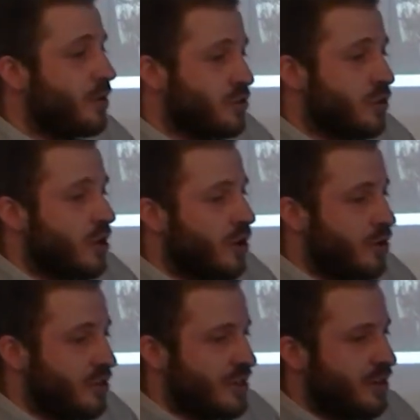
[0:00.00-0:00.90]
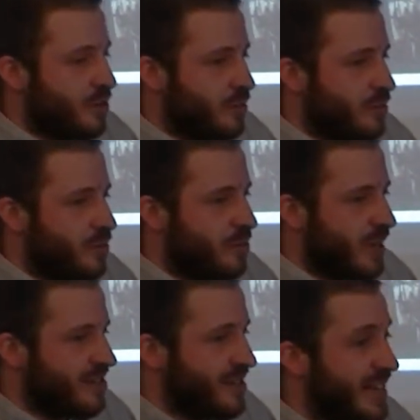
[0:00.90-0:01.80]
stockholder down in
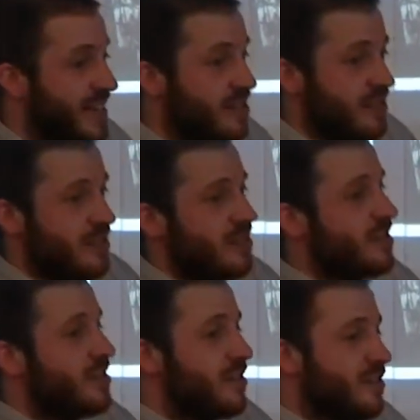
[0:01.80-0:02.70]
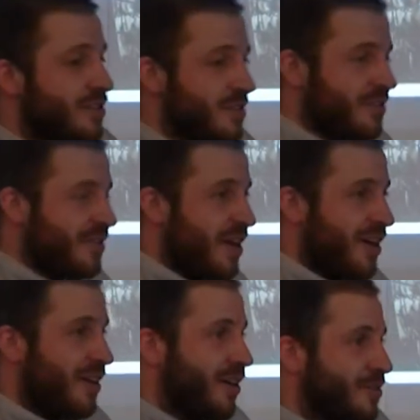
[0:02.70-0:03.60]
Epps. I
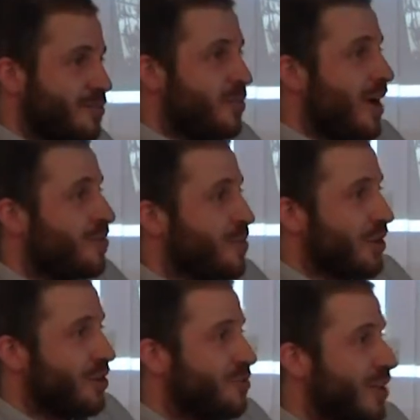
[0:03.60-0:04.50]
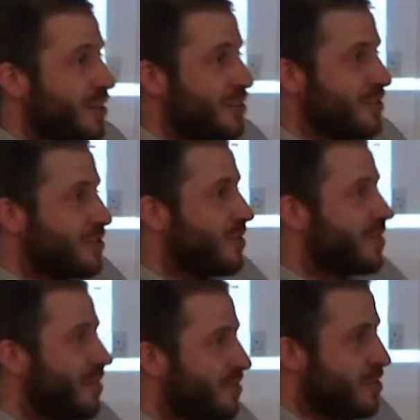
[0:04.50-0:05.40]
have pretty good relations
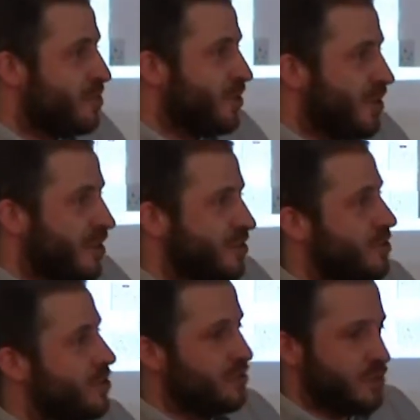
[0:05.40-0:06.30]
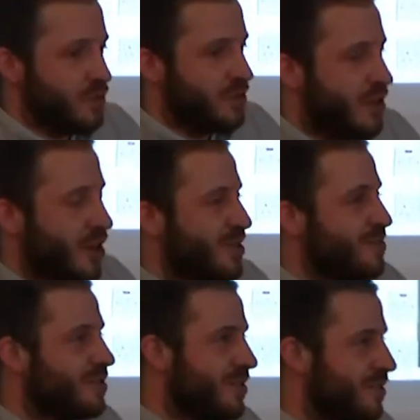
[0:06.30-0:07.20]
with kind of timber yards, we use them all the time,
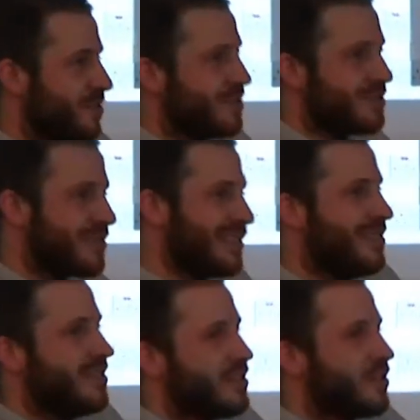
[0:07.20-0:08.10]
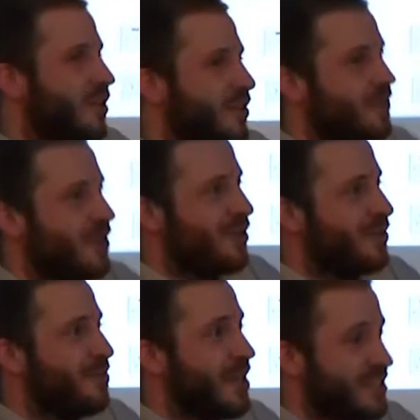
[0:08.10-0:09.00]
so just got on the
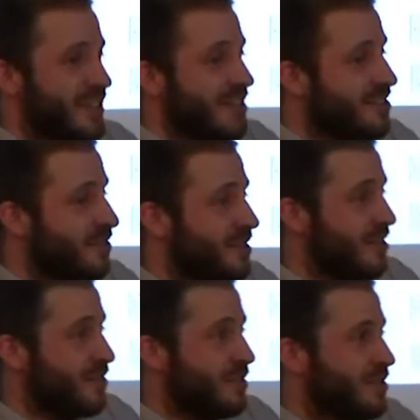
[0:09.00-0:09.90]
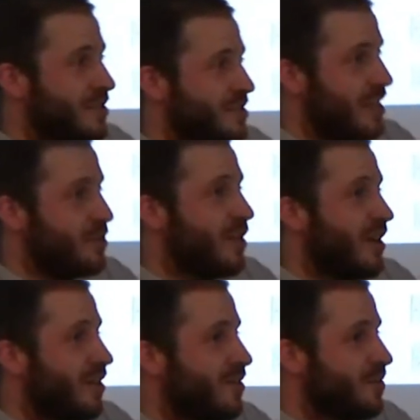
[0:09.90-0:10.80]
phone, managed to get stuff delivered the same
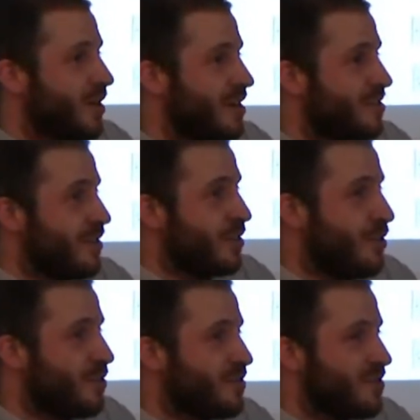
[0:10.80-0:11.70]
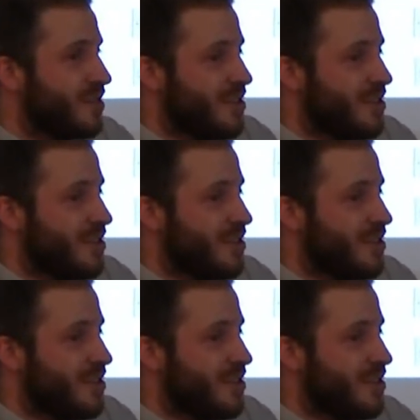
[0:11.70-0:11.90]
day. We had sign off,